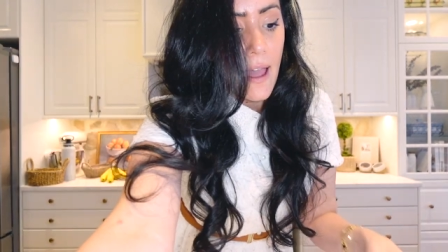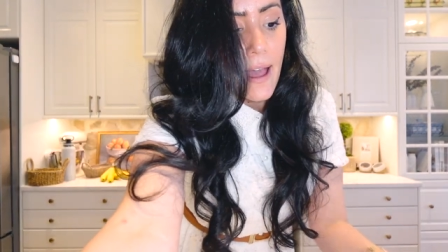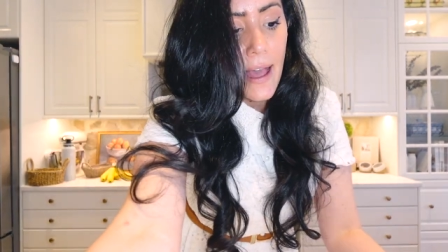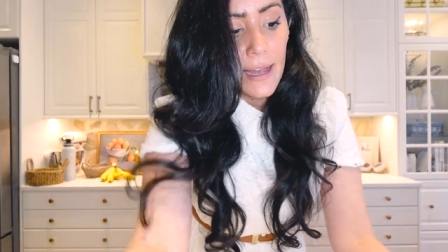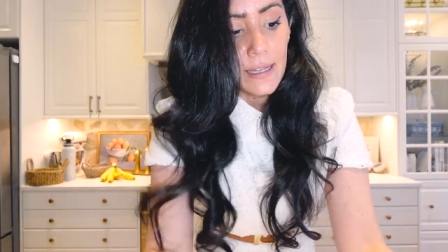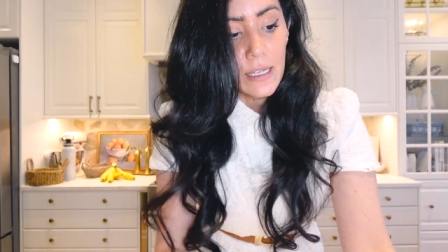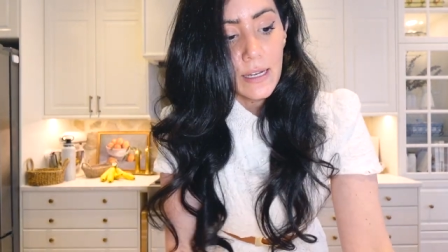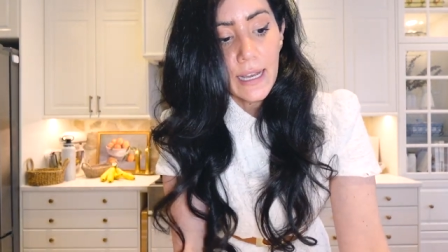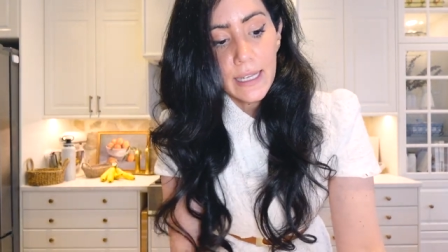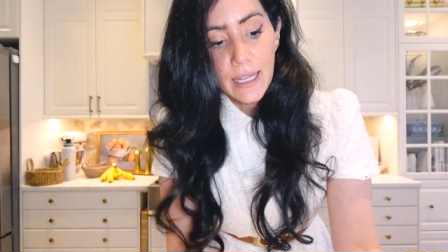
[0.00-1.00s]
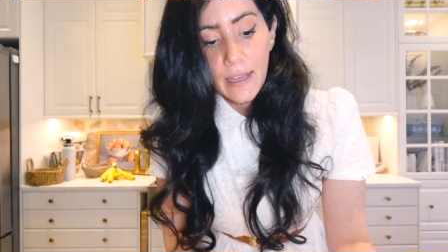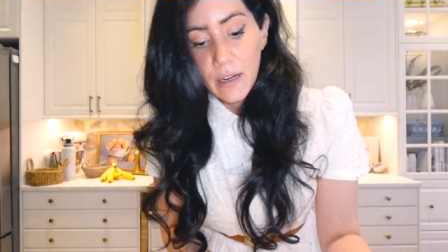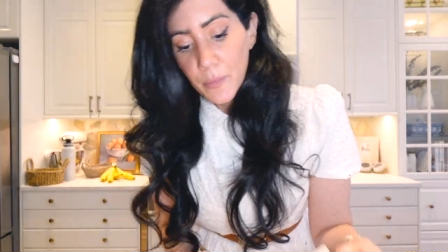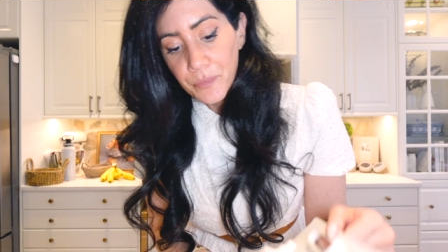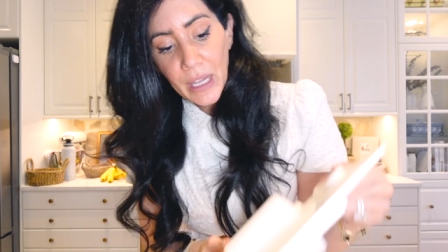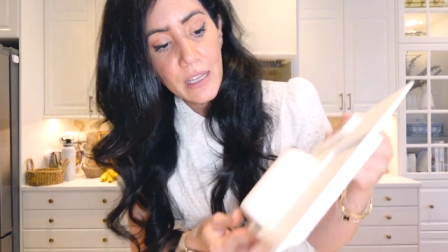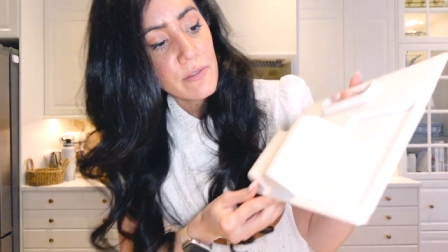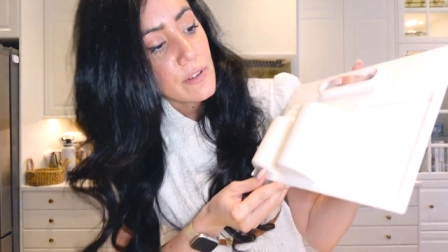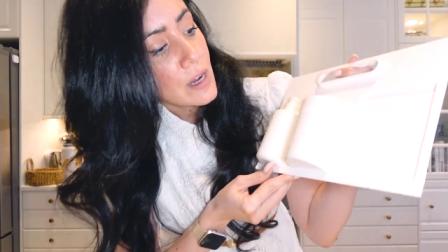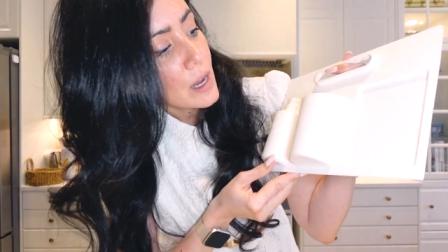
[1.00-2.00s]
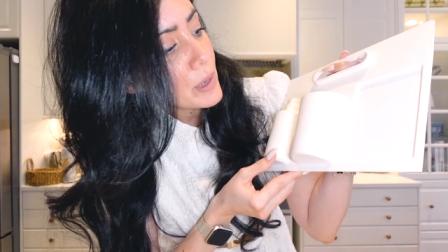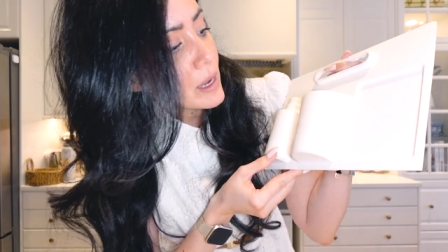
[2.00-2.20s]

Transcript: And next item is from